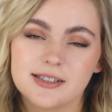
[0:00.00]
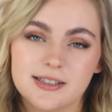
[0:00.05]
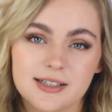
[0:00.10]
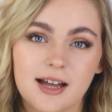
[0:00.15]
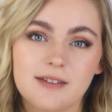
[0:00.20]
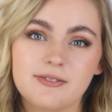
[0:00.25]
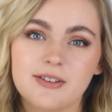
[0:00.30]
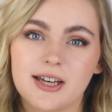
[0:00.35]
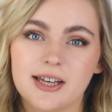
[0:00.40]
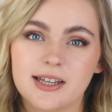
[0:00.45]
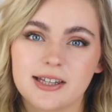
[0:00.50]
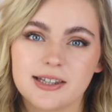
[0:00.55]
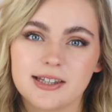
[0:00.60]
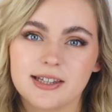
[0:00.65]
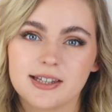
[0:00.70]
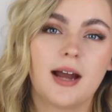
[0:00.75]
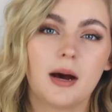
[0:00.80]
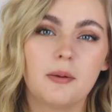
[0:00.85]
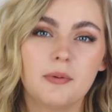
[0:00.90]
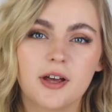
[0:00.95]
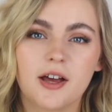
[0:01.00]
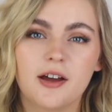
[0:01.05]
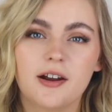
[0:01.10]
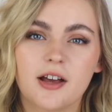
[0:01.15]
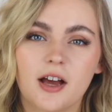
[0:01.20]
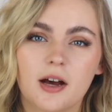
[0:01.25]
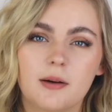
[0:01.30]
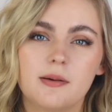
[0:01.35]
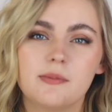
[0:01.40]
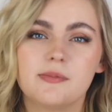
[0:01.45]
Love it. Now we're going to
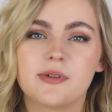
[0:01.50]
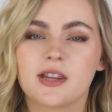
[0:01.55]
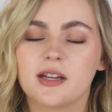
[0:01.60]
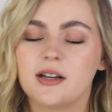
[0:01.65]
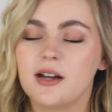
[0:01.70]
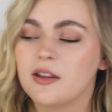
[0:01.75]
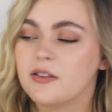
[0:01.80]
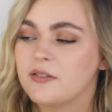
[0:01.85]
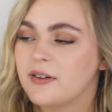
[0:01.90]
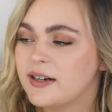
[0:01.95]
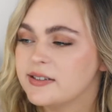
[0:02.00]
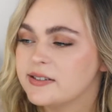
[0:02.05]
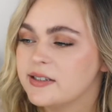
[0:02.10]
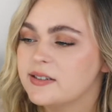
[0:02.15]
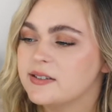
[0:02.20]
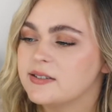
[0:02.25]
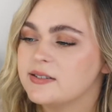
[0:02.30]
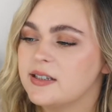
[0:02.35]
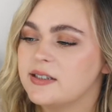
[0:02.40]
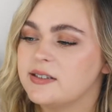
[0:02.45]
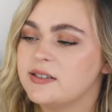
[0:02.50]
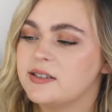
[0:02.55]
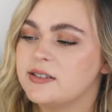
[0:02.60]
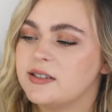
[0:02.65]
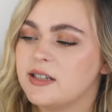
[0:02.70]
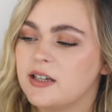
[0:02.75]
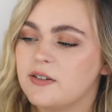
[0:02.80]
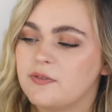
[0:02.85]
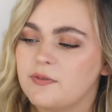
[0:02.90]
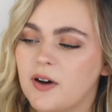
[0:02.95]
go in with another essence. This is
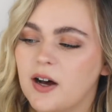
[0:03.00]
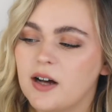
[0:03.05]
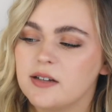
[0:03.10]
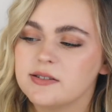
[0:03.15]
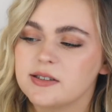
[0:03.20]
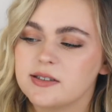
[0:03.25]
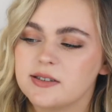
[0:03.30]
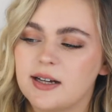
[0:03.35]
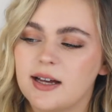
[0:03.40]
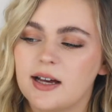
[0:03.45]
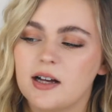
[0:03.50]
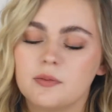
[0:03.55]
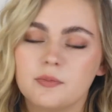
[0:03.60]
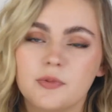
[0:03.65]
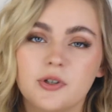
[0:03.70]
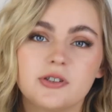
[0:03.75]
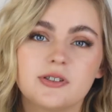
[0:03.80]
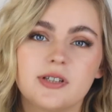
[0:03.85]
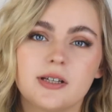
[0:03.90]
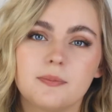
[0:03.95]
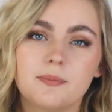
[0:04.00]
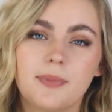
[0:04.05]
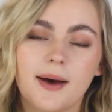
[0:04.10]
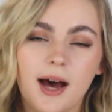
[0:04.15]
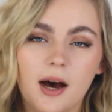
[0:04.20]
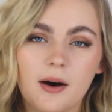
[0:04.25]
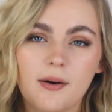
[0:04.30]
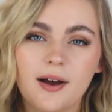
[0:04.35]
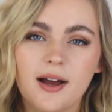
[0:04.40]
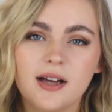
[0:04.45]
the Advanced Snail Mucin
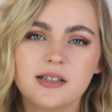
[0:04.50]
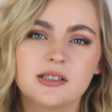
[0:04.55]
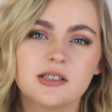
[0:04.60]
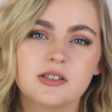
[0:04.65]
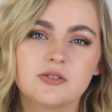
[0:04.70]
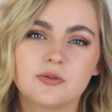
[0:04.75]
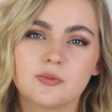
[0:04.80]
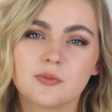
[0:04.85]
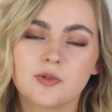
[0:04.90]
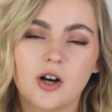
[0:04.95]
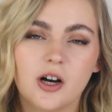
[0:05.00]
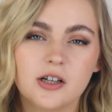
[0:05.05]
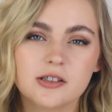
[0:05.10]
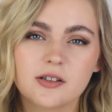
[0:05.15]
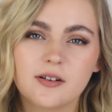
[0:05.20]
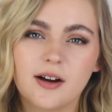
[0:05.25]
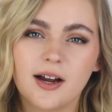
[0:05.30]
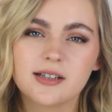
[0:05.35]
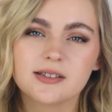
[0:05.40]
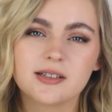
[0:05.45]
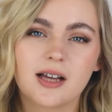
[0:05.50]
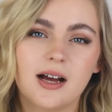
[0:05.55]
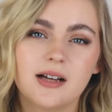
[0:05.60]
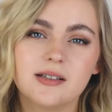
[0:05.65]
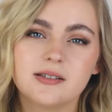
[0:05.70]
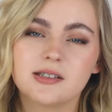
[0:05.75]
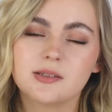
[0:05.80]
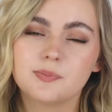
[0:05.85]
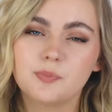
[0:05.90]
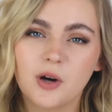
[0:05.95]
Power Essence from COSRX,
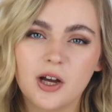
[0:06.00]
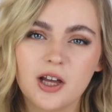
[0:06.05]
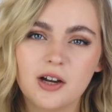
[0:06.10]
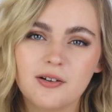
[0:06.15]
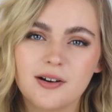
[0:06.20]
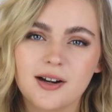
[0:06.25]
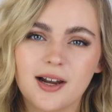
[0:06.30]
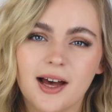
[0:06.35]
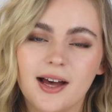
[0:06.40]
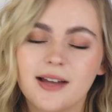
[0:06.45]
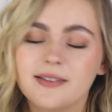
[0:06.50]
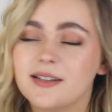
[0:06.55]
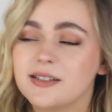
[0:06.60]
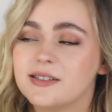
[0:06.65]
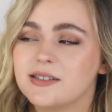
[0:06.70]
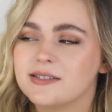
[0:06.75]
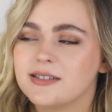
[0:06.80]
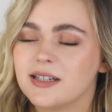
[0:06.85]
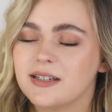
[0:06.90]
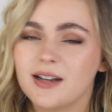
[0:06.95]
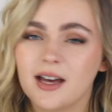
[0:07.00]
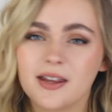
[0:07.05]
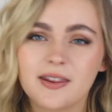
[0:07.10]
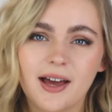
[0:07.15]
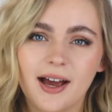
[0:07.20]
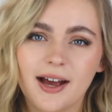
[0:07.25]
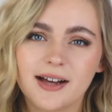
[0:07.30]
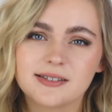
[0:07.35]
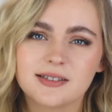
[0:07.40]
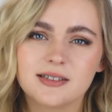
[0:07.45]
and spoiler alert, this is another
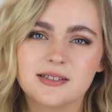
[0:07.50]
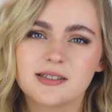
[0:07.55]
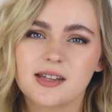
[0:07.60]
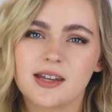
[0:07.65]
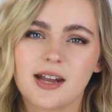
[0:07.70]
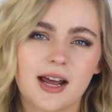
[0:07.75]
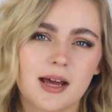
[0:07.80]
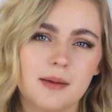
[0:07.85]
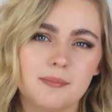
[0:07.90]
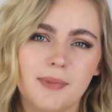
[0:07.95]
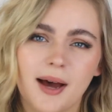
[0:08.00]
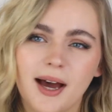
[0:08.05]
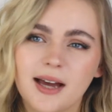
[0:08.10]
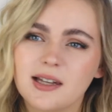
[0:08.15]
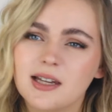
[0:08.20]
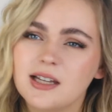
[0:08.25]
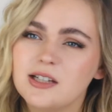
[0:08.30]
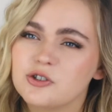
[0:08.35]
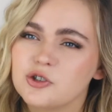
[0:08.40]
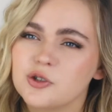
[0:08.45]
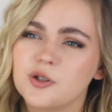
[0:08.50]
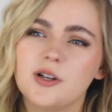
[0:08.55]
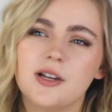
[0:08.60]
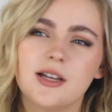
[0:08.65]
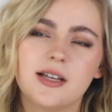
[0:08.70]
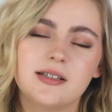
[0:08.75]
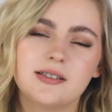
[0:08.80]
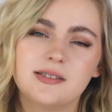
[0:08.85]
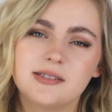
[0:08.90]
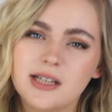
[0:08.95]
essence that I am madly,
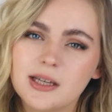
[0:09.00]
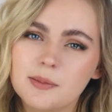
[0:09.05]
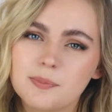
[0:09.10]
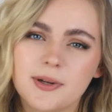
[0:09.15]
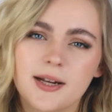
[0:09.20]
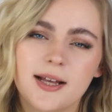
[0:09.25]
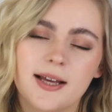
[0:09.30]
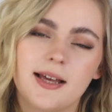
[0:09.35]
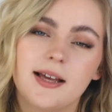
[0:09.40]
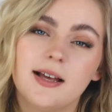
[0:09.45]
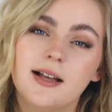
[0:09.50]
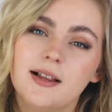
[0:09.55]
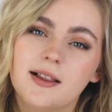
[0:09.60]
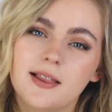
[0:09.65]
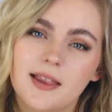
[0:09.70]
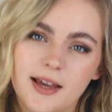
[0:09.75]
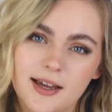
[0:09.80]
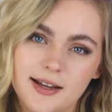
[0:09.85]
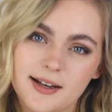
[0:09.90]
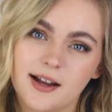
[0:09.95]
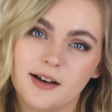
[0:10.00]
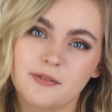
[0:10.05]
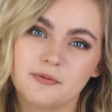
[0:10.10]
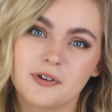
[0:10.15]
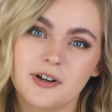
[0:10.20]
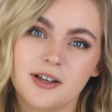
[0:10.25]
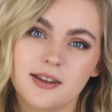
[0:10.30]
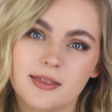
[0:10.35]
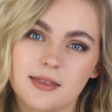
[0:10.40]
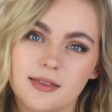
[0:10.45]
truly, deeply in love
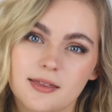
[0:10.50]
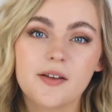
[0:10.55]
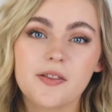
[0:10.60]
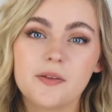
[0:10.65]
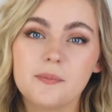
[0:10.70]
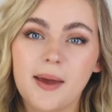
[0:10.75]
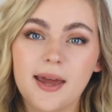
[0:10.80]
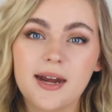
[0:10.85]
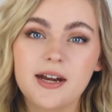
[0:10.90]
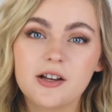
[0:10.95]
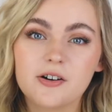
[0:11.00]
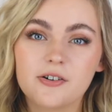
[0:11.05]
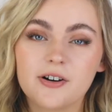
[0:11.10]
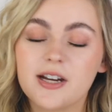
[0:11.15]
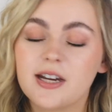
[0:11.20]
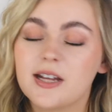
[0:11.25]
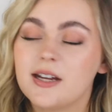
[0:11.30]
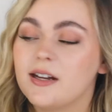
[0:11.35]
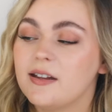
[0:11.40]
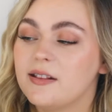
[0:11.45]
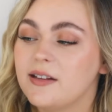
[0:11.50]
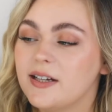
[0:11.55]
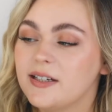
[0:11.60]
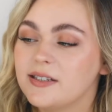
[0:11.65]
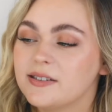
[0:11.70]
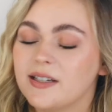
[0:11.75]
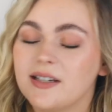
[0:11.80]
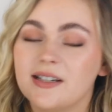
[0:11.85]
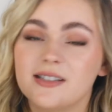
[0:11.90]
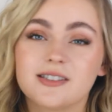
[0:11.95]
with. Now the main ingredient in
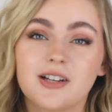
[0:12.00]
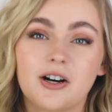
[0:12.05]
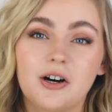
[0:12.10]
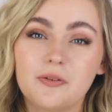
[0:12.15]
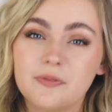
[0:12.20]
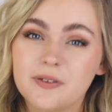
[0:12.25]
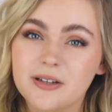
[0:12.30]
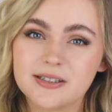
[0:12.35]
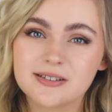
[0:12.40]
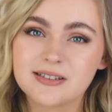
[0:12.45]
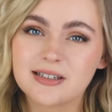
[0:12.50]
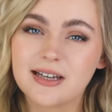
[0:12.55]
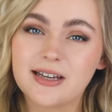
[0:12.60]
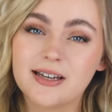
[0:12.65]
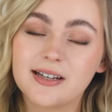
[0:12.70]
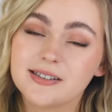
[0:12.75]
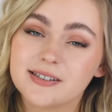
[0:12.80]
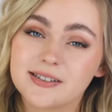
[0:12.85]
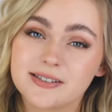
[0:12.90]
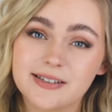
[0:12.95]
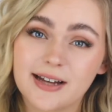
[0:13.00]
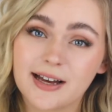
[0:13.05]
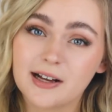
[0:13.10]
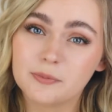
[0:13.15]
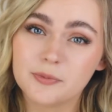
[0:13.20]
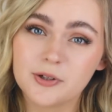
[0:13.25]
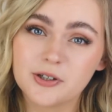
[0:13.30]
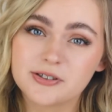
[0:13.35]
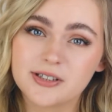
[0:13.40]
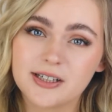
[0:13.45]
this is obviously snail
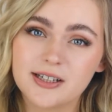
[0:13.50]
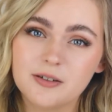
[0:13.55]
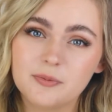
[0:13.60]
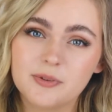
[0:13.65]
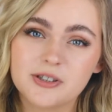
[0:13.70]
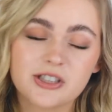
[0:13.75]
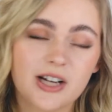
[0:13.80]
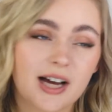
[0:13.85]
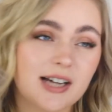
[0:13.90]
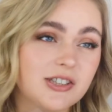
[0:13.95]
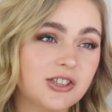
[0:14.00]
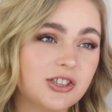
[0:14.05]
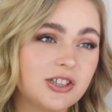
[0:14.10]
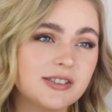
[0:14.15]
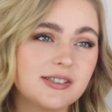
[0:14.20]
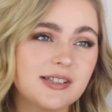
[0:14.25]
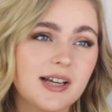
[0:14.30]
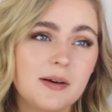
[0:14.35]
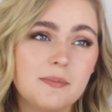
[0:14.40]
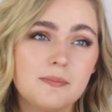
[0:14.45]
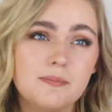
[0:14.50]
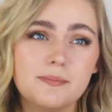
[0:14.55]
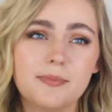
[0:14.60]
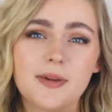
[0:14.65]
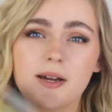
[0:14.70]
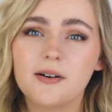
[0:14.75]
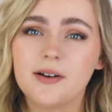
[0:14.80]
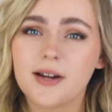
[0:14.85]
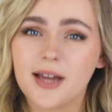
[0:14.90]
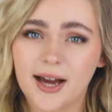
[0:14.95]
mucin, which has just a
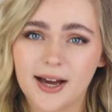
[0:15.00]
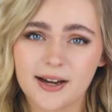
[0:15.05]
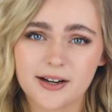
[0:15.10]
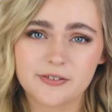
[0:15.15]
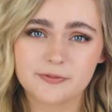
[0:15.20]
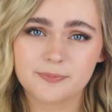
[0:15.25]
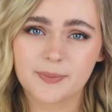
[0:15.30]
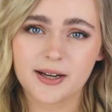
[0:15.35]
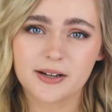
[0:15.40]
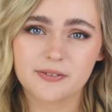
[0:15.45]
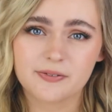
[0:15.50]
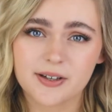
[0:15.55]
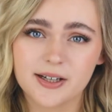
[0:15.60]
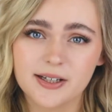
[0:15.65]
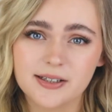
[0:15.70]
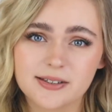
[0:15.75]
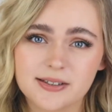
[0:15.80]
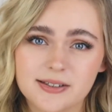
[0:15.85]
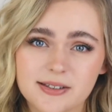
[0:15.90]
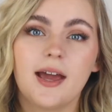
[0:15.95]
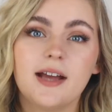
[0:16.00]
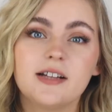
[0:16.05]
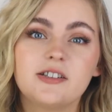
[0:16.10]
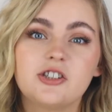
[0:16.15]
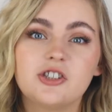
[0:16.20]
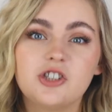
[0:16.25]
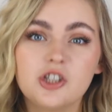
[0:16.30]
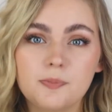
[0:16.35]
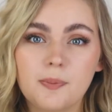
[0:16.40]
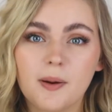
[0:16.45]
myriad of benefits. It's
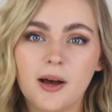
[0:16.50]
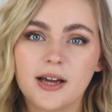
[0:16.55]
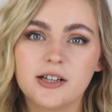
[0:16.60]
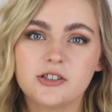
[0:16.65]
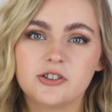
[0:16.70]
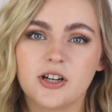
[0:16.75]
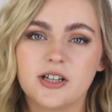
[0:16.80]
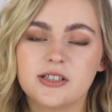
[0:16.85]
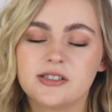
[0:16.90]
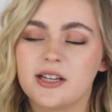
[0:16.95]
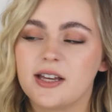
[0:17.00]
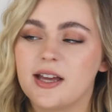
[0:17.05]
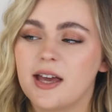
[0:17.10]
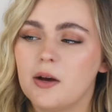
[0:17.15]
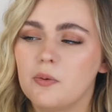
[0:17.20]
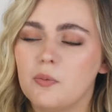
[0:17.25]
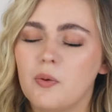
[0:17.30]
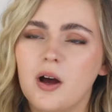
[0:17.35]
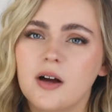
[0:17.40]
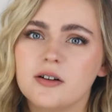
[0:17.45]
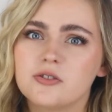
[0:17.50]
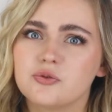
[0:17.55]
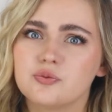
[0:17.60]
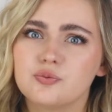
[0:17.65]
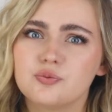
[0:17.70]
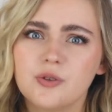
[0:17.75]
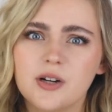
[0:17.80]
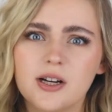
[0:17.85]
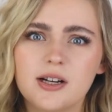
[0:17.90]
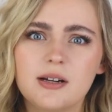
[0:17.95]
super hydrating, it works
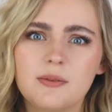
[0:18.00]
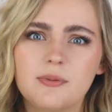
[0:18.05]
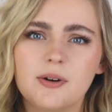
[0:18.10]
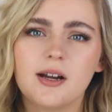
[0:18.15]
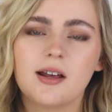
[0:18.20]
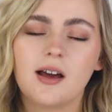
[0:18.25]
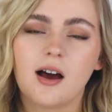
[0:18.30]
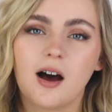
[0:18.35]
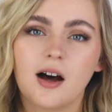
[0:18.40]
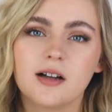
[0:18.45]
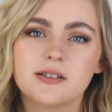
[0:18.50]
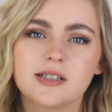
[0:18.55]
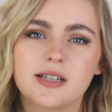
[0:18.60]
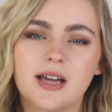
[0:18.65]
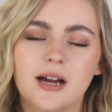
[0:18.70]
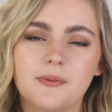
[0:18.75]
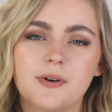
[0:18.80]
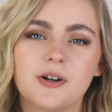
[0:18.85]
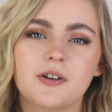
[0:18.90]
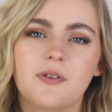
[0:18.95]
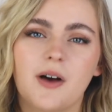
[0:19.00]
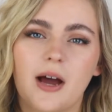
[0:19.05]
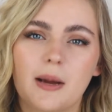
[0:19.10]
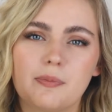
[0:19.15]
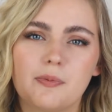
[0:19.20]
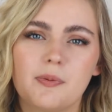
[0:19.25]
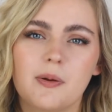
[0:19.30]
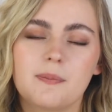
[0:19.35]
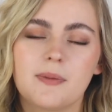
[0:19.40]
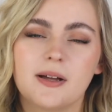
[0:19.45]
really hard to get rid of
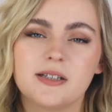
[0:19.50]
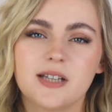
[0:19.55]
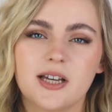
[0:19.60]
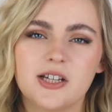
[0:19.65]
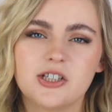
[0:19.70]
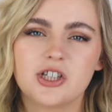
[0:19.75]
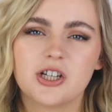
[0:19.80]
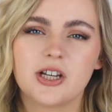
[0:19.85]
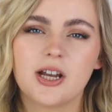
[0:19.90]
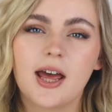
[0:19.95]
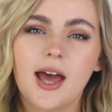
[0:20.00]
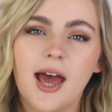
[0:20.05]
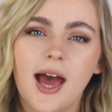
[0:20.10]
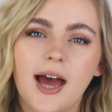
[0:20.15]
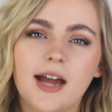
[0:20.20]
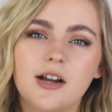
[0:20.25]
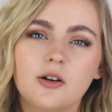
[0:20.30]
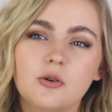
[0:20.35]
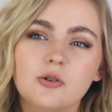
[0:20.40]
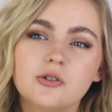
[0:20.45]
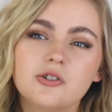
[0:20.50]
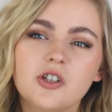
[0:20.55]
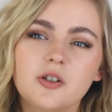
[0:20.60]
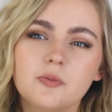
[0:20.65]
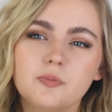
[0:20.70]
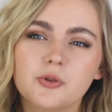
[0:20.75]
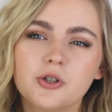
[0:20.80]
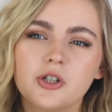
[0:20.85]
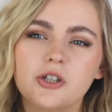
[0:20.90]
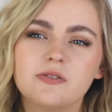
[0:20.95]
hyperpigmentation, and it also
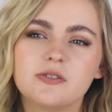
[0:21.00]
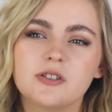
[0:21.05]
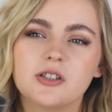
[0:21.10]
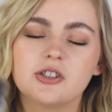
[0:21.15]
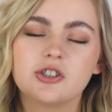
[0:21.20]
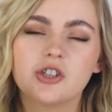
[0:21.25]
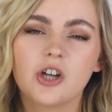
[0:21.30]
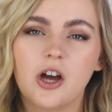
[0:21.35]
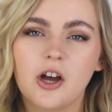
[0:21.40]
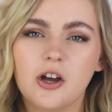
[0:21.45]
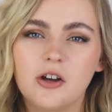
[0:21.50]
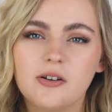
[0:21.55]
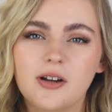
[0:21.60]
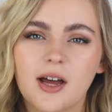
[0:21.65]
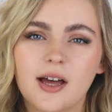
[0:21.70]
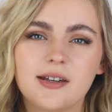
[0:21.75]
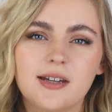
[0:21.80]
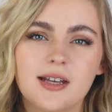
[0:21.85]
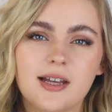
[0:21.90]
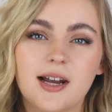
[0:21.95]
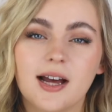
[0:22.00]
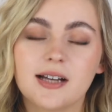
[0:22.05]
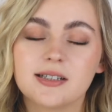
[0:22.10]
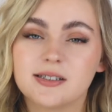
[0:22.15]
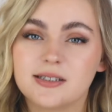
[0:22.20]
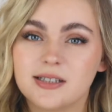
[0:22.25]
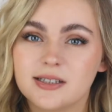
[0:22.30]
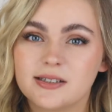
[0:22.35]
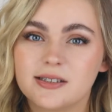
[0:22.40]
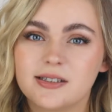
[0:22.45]
improves the tone and
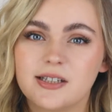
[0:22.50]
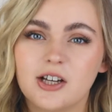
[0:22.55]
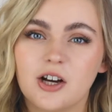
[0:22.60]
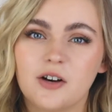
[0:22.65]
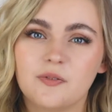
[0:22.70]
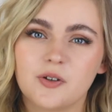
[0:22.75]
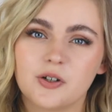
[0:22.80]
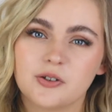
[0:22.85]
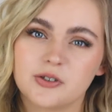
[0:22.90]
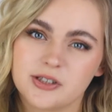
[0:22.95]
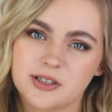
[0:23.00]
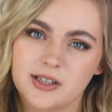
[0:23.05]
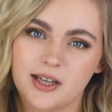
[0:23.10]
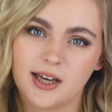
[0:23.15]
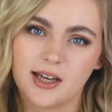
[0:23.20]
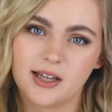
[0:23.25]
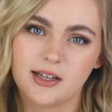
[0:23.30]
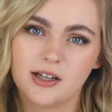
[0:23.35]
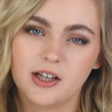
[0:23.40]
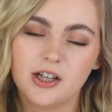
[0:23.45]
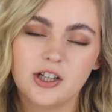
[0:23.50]
elasticity of your skin.